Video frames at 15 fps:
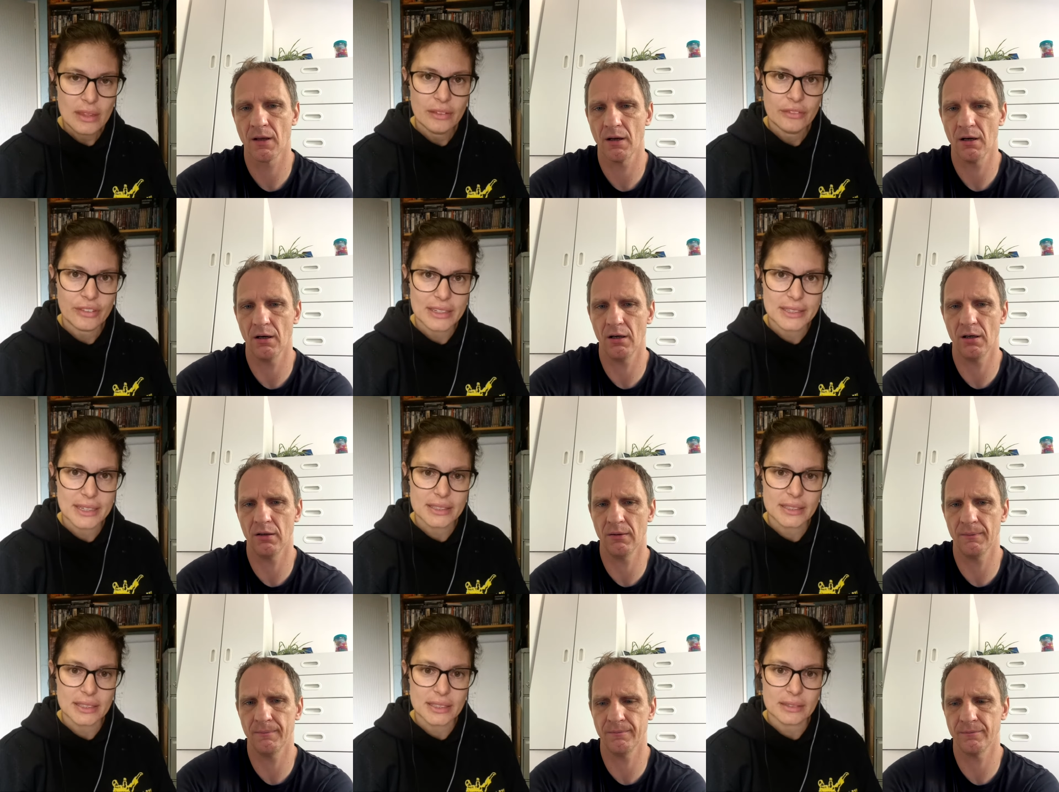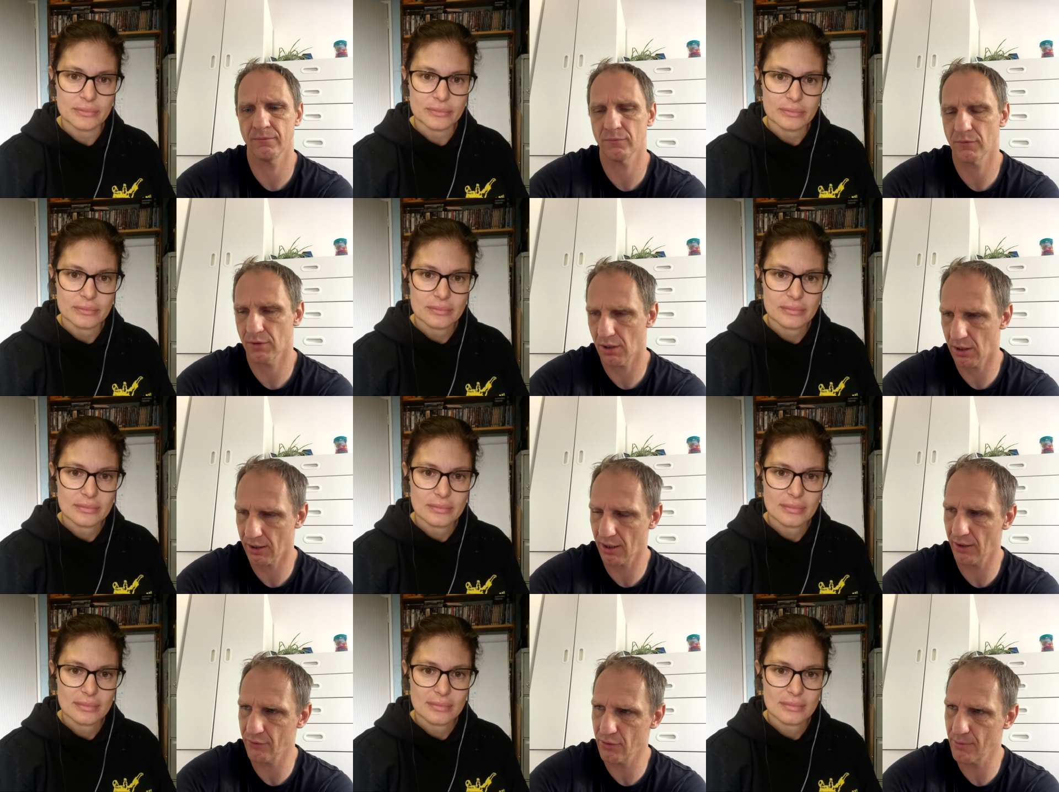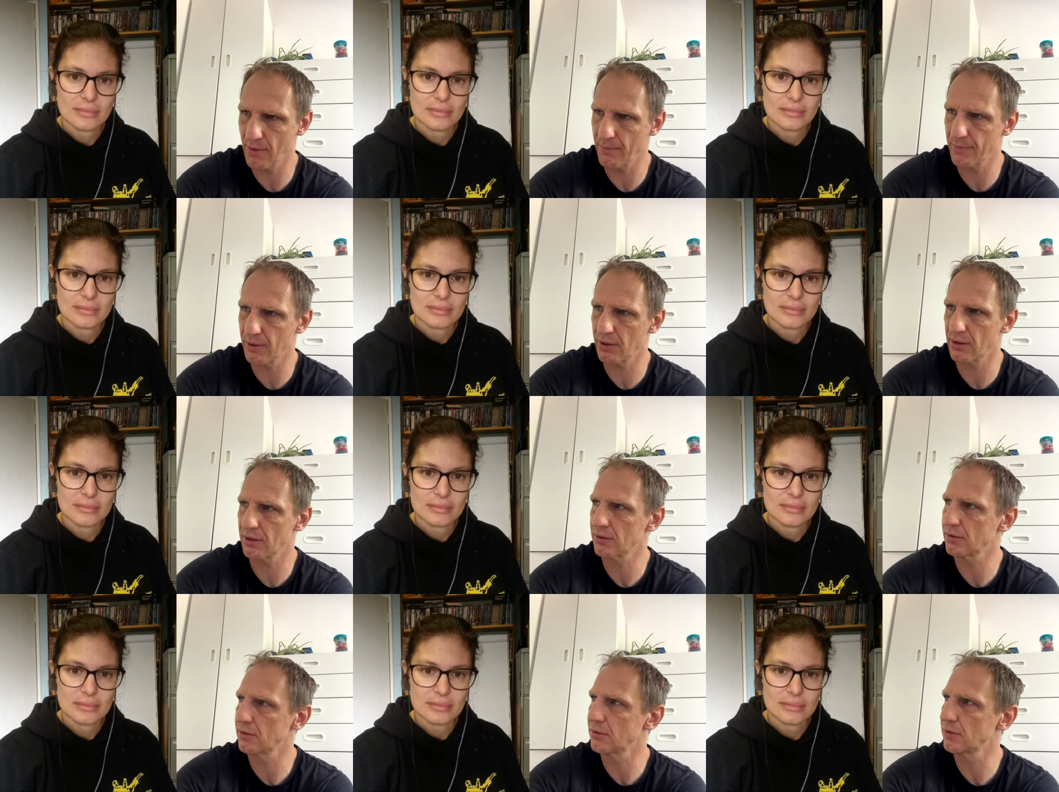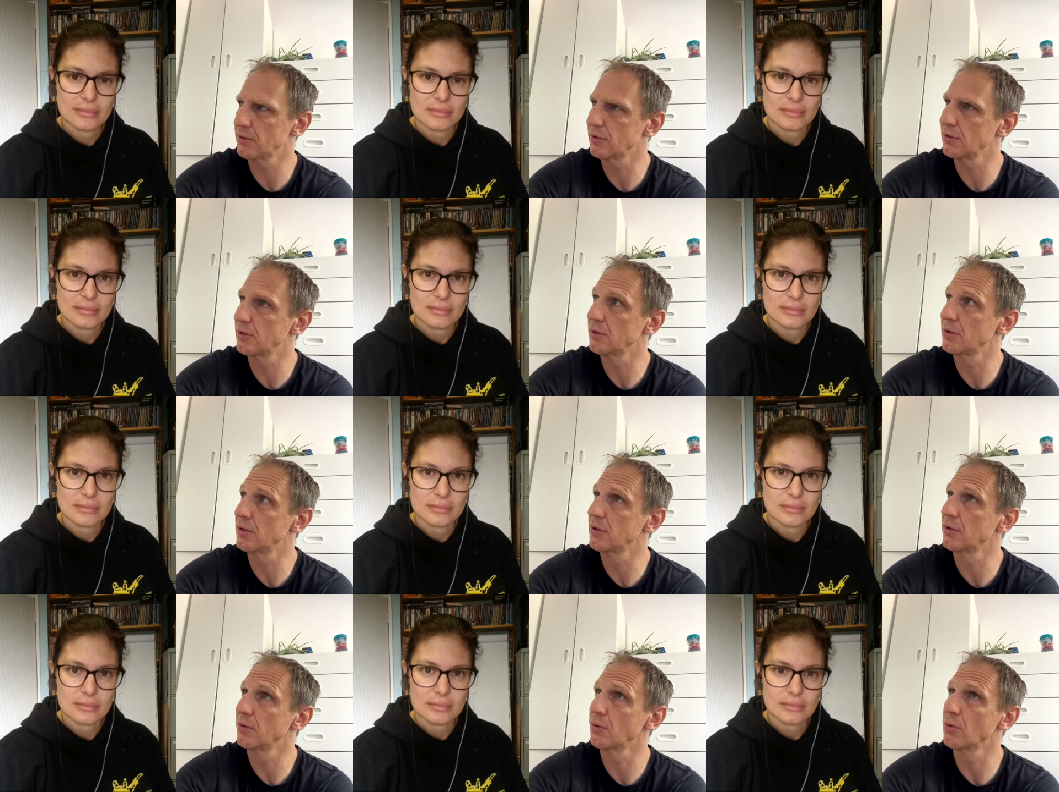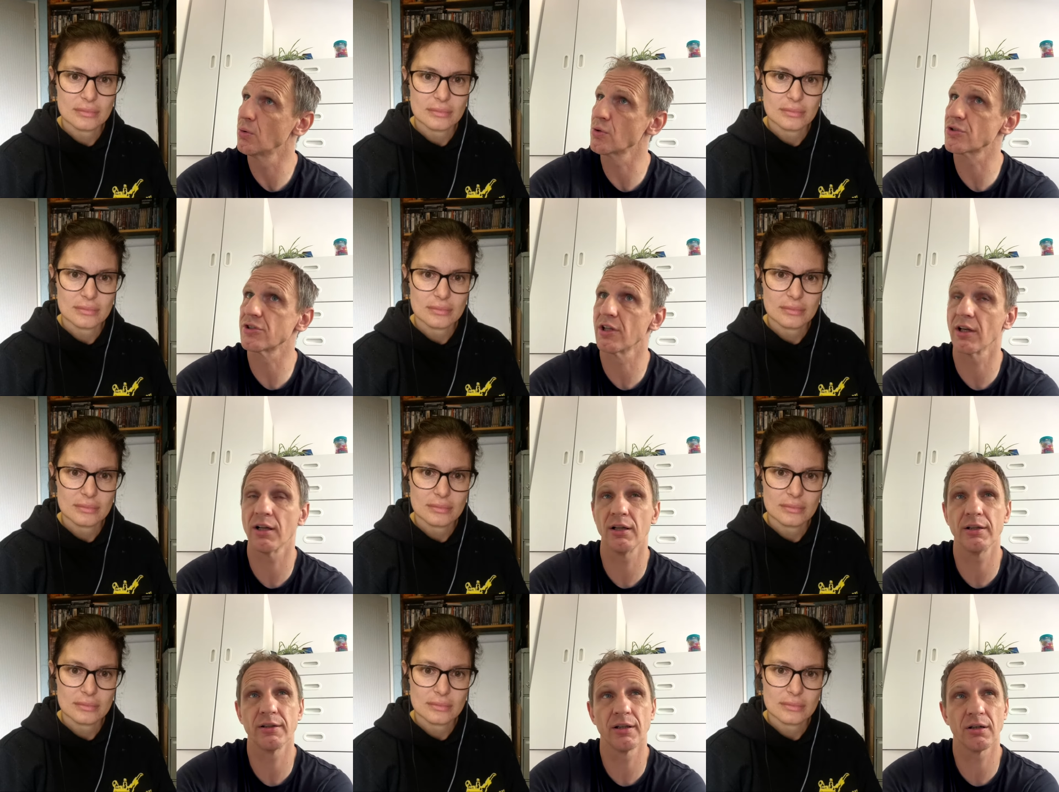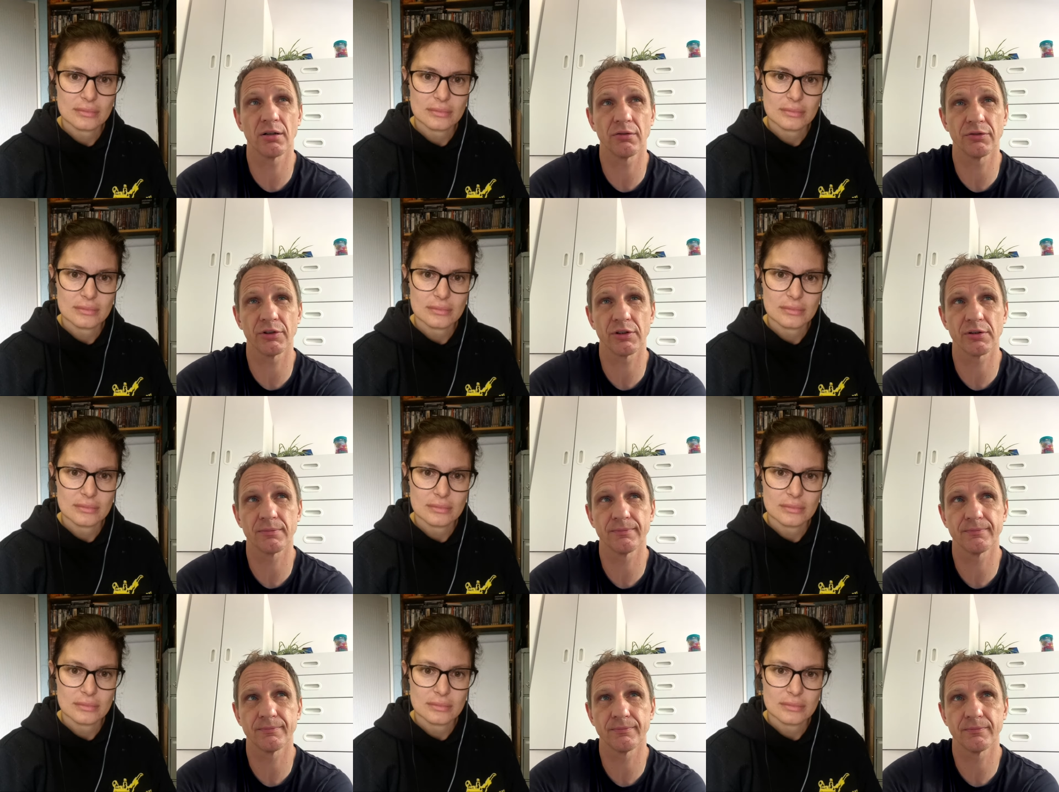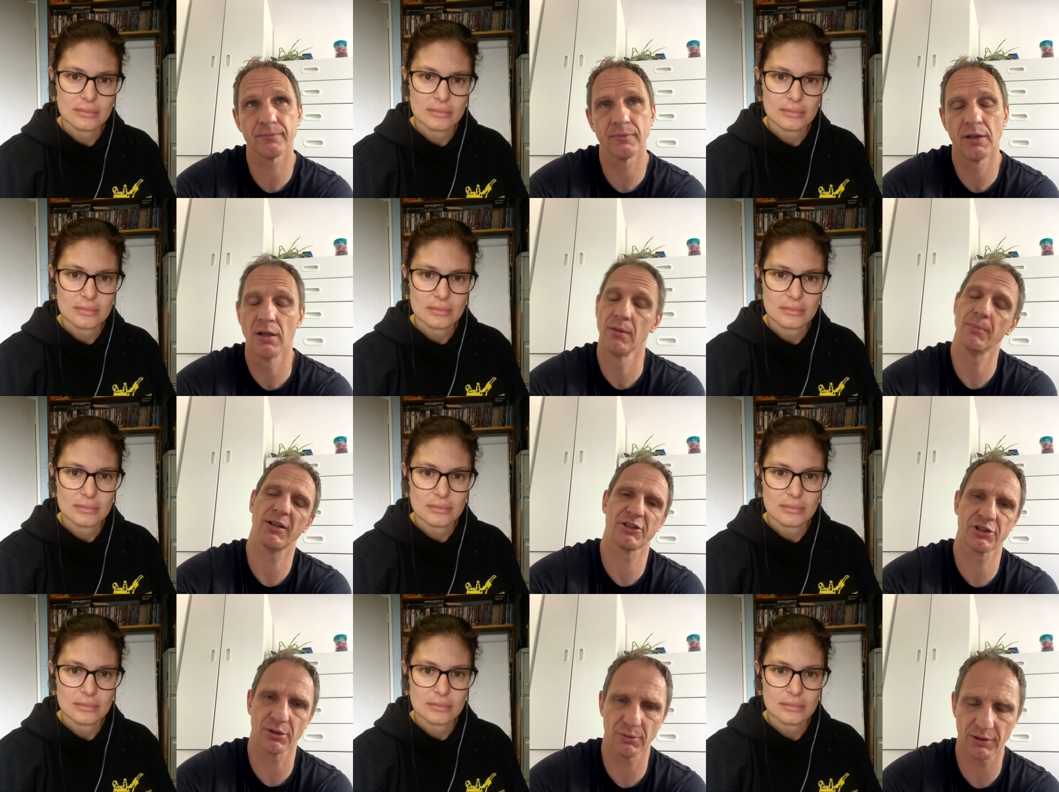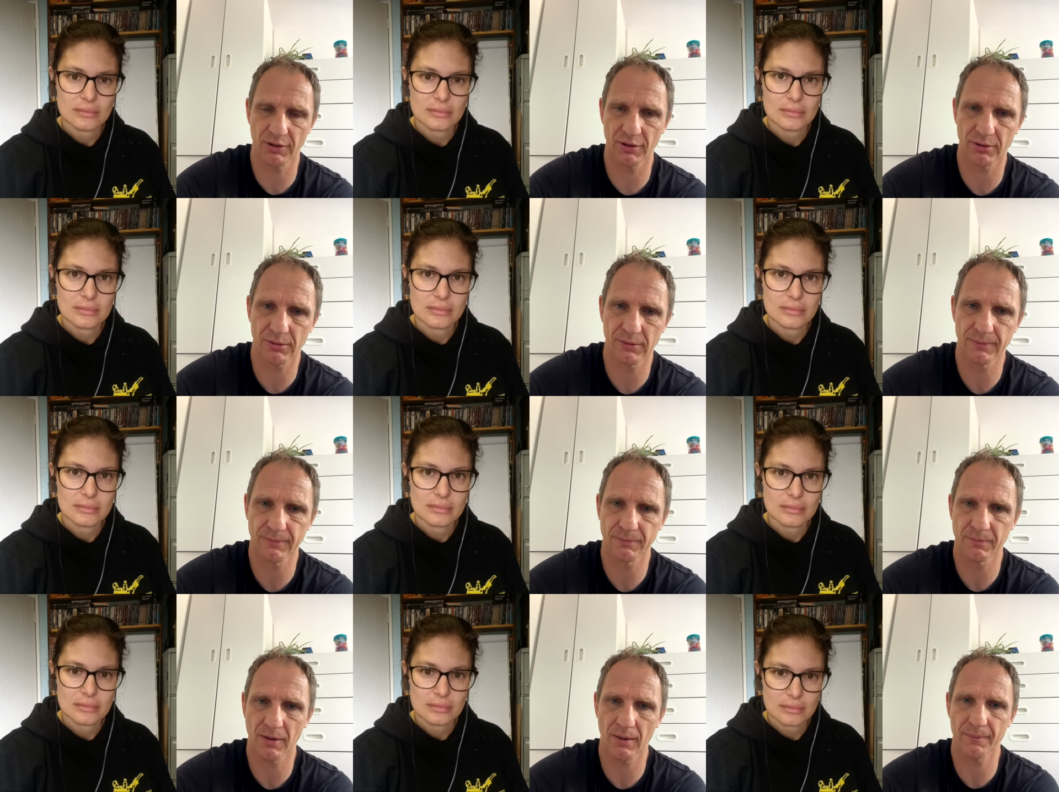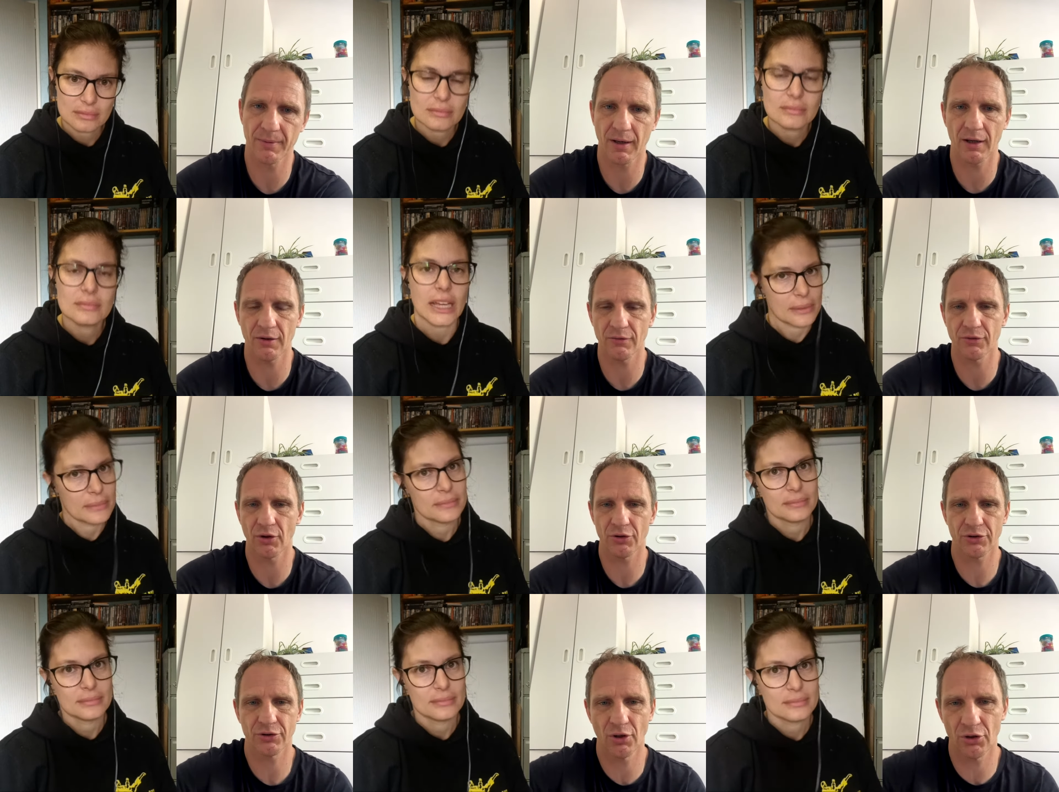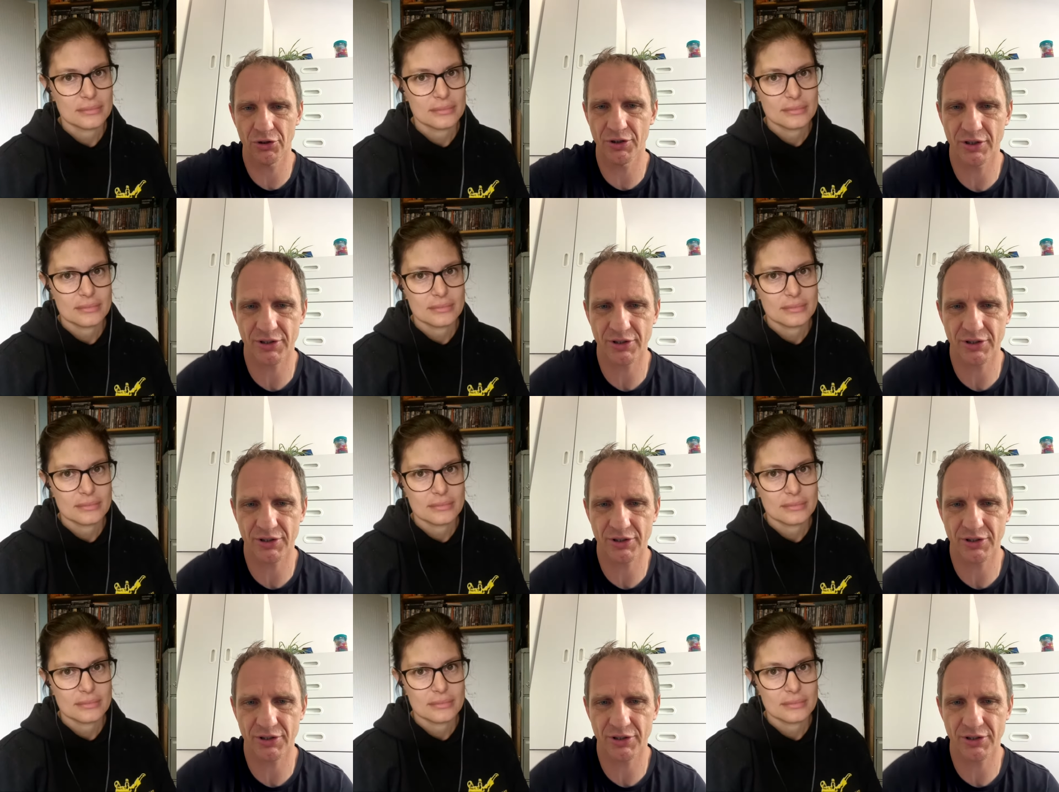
Speaker 1: Fantastic. I can't remember who the leader of it, but she will know. Yeah not in a